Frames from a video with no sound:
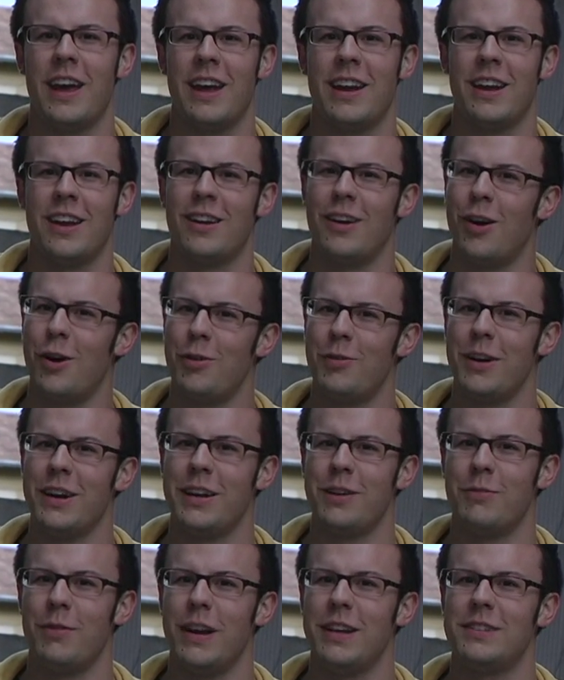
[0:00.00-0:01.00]
at an
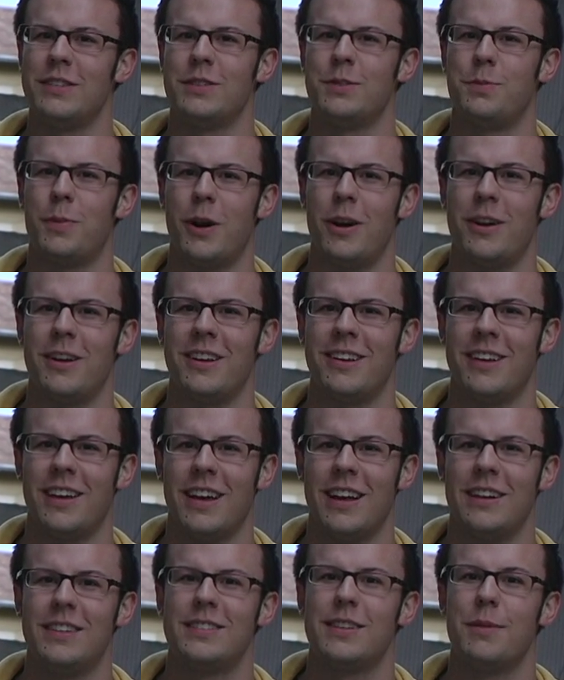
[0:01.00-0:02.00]
already racist party
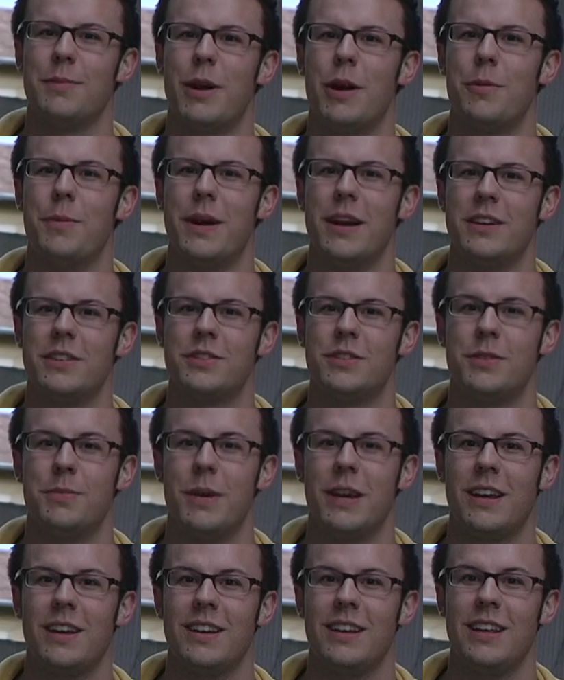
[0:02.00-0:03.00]
and somehow managed to
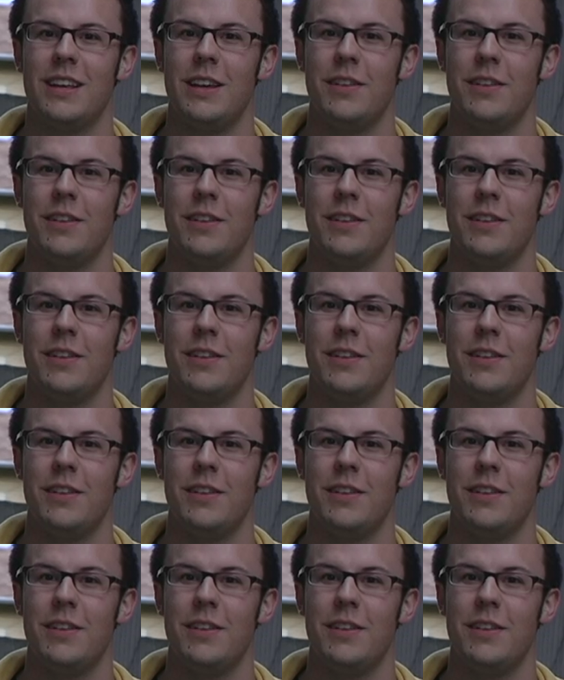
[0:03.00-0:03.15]
make it